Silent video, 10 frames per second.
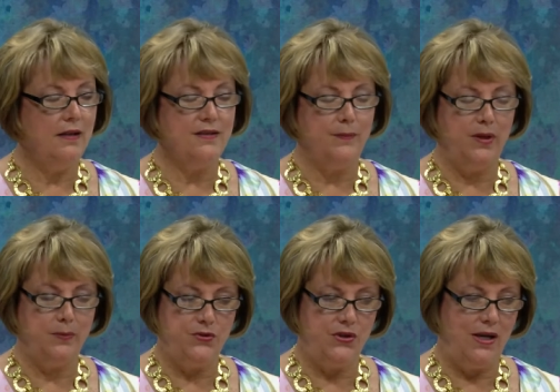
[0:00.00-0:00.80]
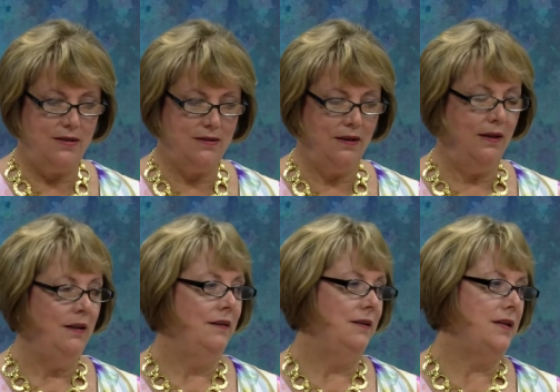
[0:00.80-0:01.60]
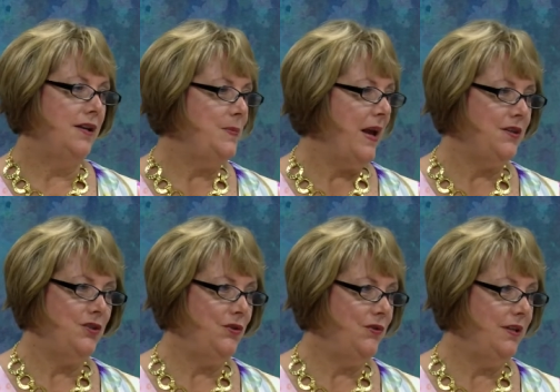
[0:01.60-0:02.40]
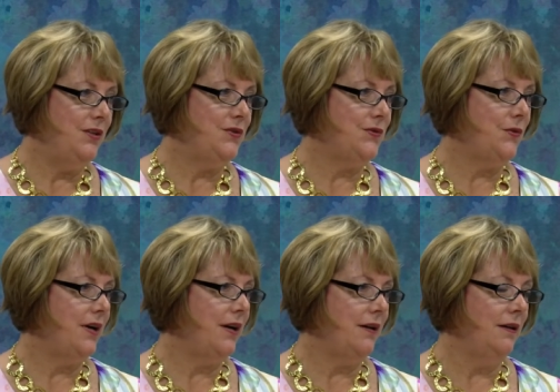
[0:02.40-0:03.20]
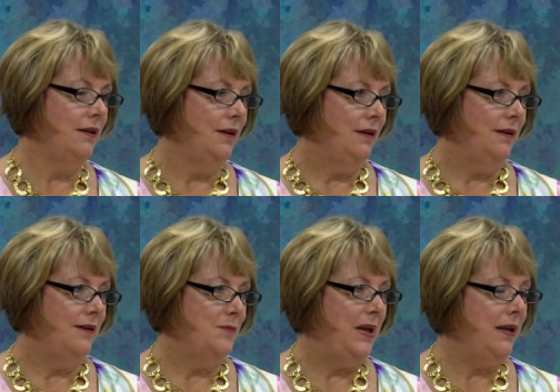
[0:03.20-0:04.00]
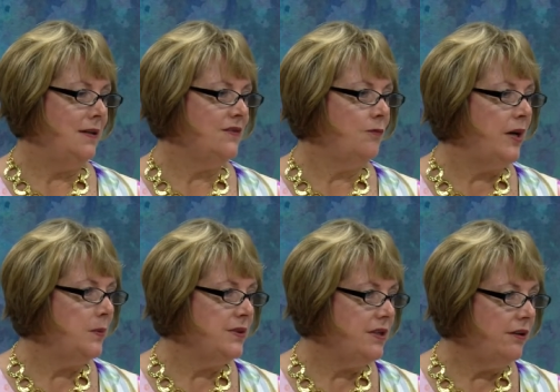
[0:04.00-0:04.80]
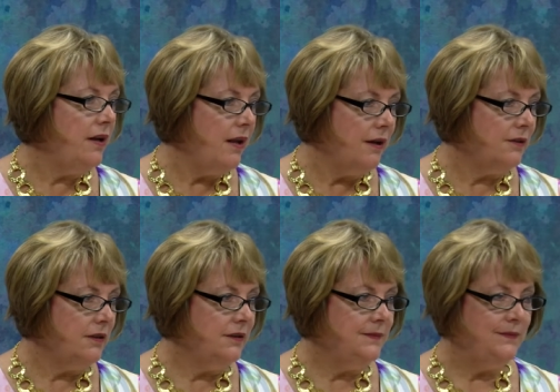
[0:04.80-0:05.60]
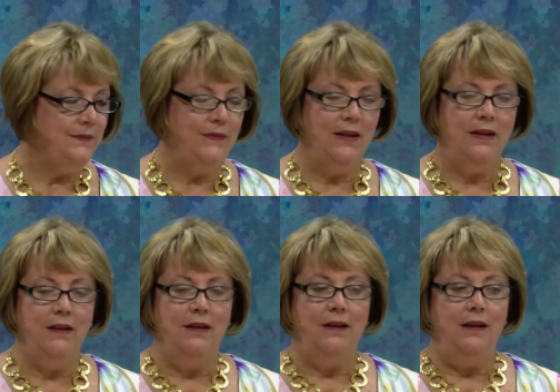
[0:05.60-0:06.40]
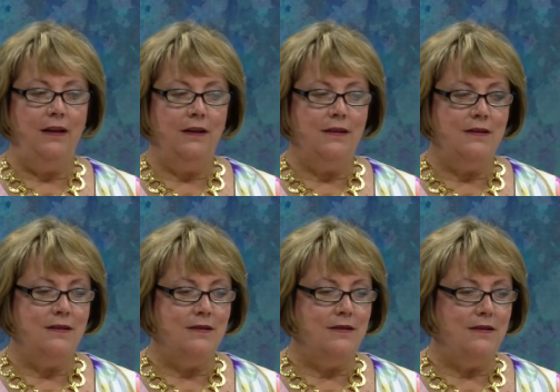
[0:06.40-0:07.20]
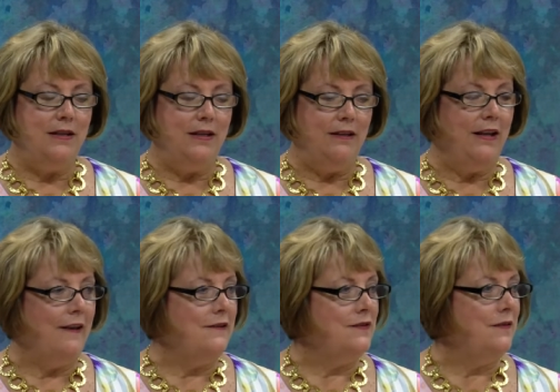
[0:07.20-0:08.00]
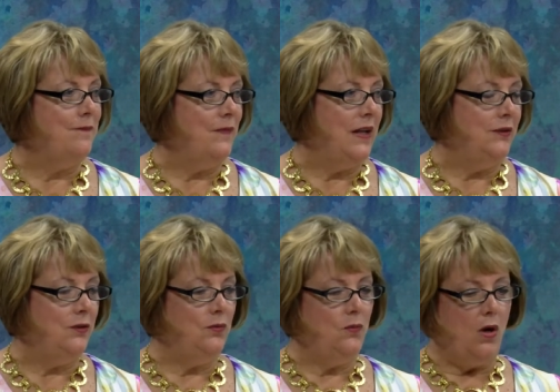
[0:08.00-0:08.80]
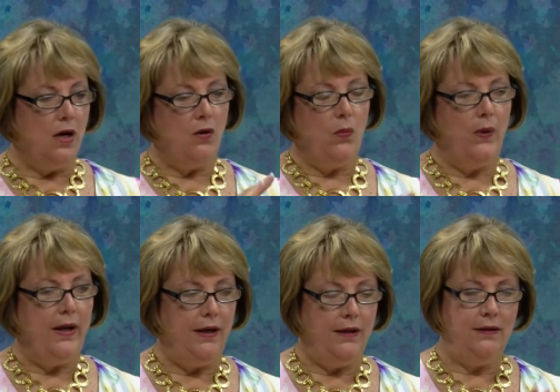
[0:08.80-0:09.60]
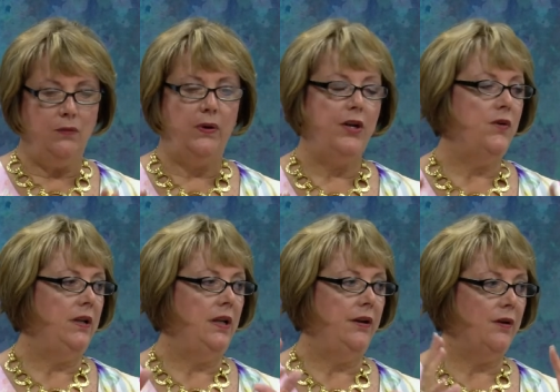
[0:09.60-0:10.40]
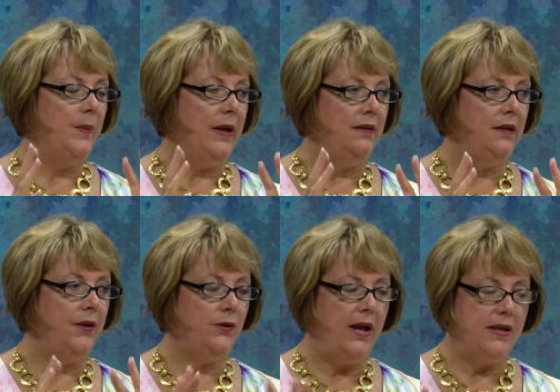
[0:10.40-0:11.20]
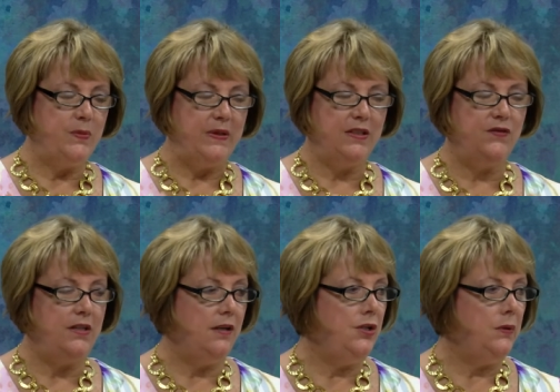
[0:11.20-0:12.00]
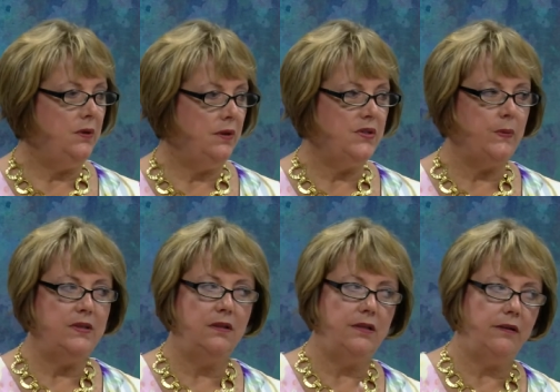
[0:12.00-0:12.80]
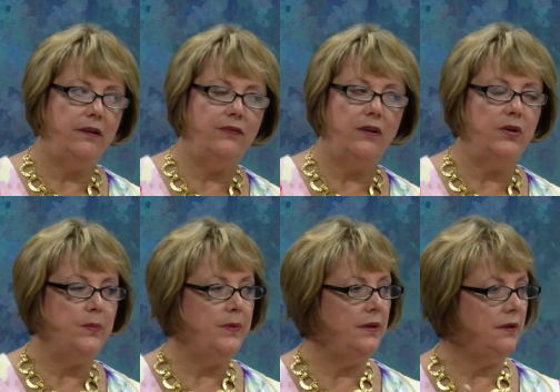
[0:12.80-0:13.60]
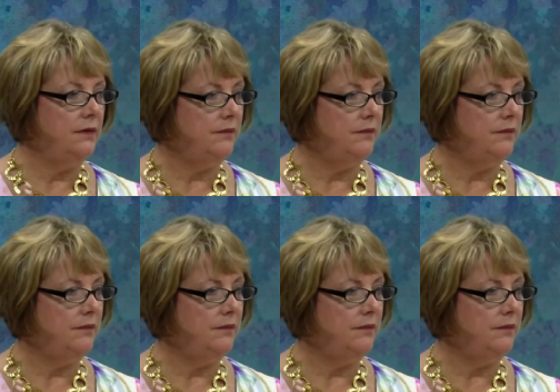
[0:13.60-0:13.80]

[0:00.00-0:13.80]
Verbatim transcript: a marble chase that ties back to the historic uh, beginnings of marbles here in Akron. And it has a little walkway where you can hear about the other aspects of Stan Hywet. There was once a dairy farm and a